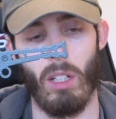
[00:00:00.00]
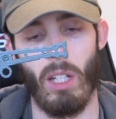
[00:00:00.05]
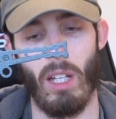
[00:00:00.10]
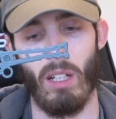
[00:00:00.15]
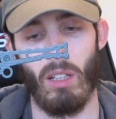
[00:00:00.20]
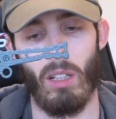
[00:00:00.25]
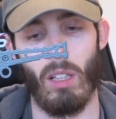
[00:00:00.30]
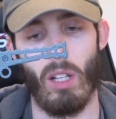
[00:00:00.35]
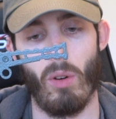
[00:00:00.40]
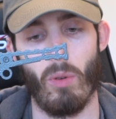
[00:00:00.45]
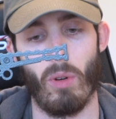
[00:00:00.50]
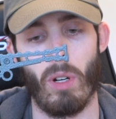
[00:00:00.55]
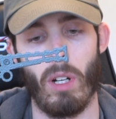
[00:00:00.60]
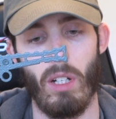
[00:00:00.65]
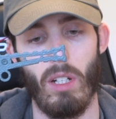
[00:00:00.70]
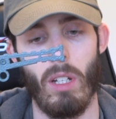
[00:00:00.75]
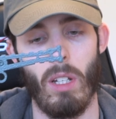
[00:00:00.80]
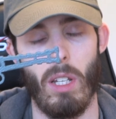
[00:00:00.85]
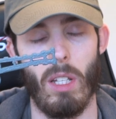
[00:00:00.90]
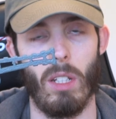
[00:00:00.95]
get
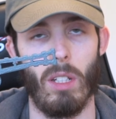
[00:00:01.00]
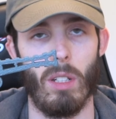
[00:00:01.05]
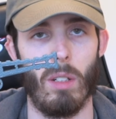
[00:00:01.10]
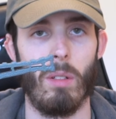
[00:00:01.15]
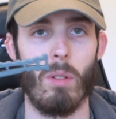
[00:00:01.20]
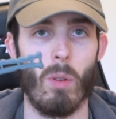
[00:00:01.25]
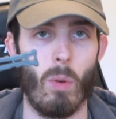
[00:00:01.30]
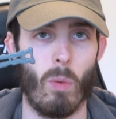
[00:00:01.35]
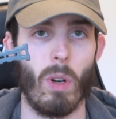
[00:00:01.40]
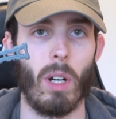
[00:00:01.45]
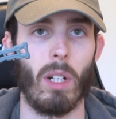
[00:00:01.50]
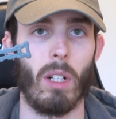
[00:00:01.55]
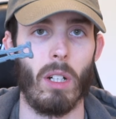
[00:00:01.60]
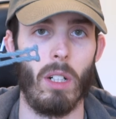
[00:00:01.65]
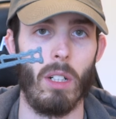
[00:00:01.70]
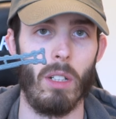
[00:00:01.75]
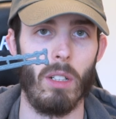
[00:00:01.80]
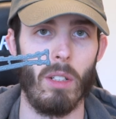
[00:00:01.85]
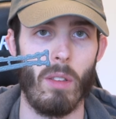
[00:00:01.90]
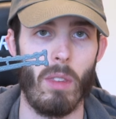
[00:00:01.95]
lower and work
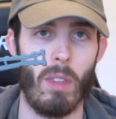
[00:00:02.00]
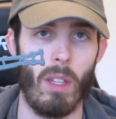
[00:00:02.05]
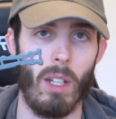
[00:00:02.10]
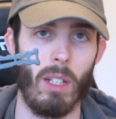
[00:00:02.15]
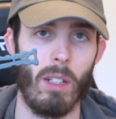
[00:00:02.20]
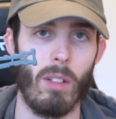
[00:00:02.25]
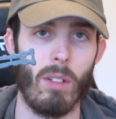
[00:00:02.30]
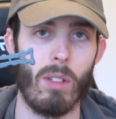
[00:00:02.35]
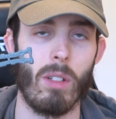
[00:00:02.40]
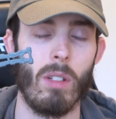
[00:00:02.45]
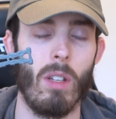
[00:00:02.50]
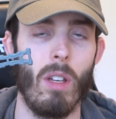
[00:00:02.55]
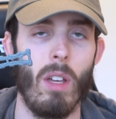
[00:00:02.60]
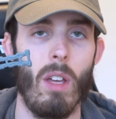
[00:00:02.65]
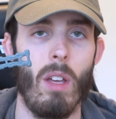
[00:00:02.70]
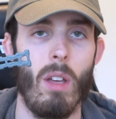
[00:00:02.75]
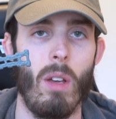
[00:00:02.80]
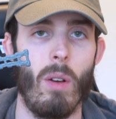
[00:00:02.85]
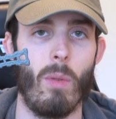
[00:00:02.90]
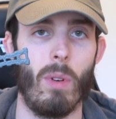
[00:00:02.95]
on things
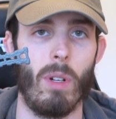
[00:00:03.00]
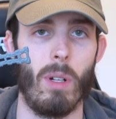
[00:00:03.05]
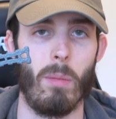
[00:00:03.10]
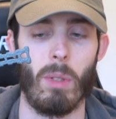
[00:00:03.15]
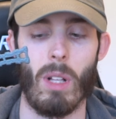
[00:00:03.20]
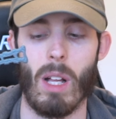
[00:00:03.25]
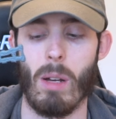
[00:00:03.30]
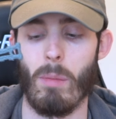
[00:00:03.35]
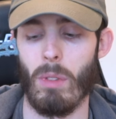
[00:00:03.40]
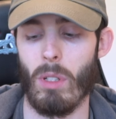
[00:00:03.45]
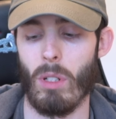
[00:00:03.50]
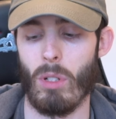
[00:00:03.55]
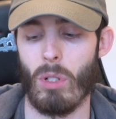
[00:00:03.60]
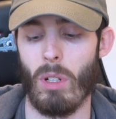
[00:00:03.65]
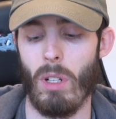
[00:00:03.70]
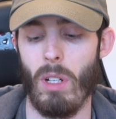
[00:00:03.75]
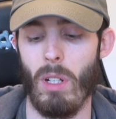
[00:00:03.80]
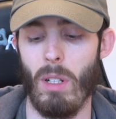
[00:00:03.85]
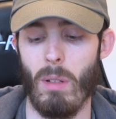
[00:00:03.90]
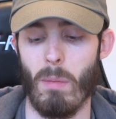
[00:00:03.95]
when I'm climbing the
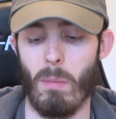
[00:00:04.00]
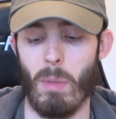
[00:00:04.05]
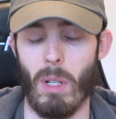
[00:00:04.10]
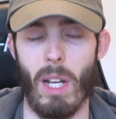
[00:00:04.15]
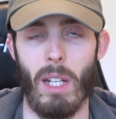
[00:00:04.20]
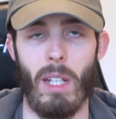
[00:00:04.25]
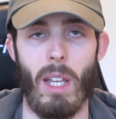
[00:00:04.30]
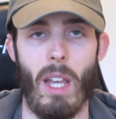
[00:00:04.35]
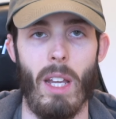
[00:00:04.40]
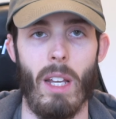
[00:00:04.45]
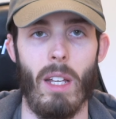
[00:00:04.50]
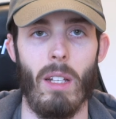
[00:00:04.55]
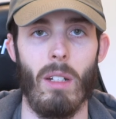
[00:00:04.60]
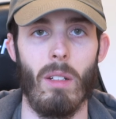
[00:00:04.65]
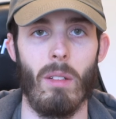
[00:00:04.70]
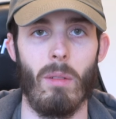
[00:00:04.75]
tree, but I can't